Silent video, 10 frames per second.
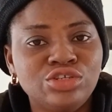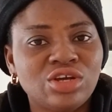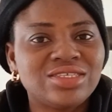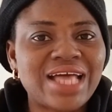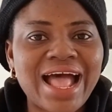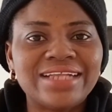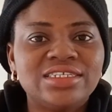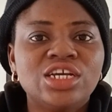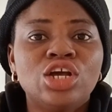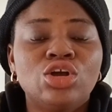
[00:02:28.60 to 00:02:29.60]
just
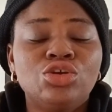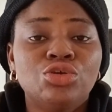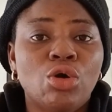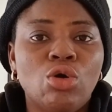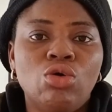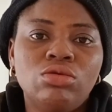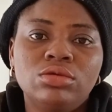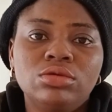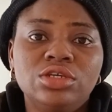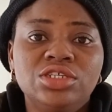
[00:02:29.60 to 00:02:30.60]
add your
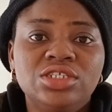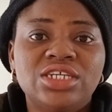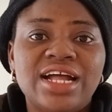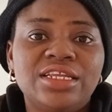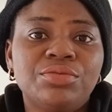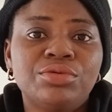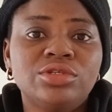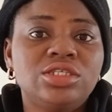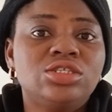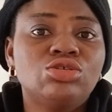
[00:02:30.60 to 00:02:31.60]
initial
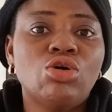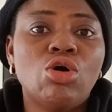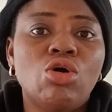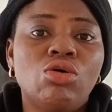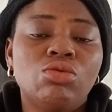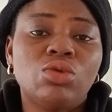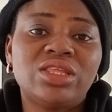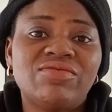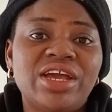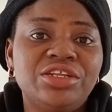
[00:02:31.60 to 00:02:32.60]
deposit or
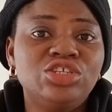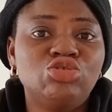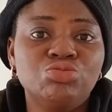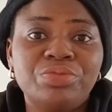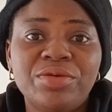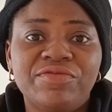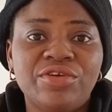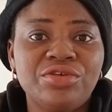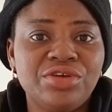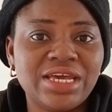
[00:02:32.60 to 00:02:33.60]
whatever you need to pay
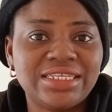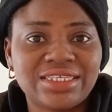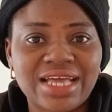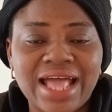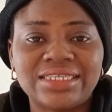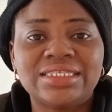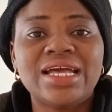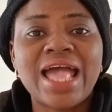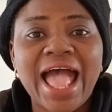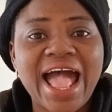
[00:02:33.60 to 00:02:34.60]
before you get cash
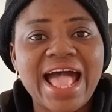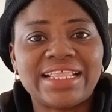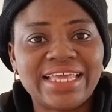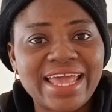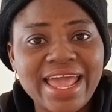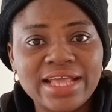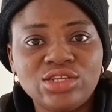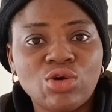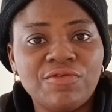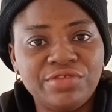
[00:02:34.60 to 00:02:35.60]
at the
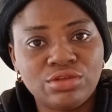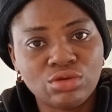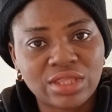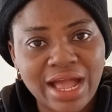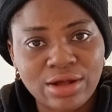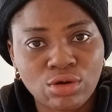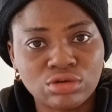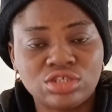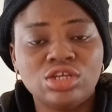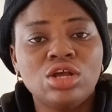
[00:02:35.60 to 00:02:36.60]
end of the total
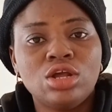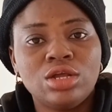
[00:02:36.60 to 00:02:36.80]
cost.